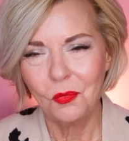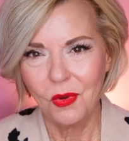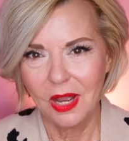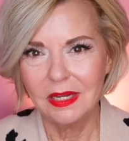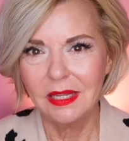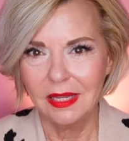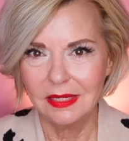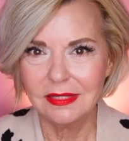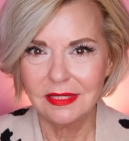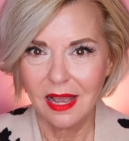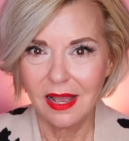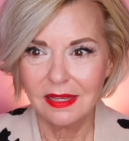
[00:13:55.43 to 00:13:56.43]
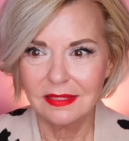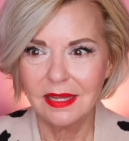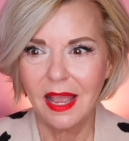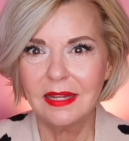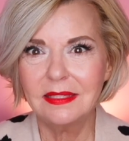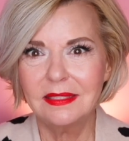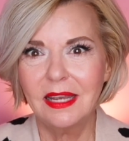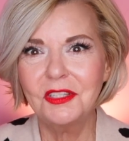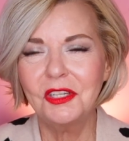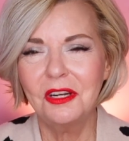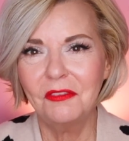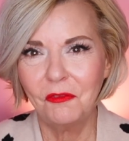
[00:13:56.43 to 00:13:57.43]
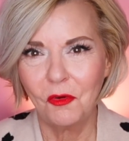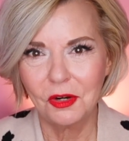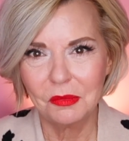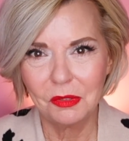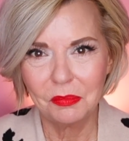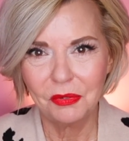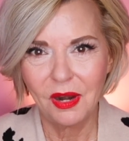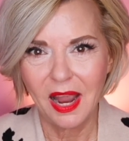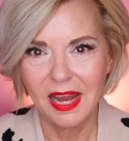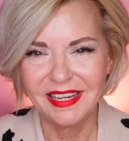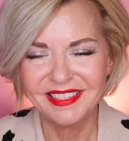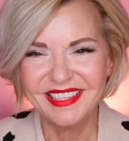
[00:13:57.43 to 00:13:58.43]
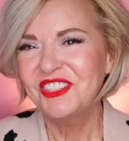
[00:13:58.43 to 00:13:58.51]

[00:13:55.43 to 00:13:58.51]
what it does at such an affordable price.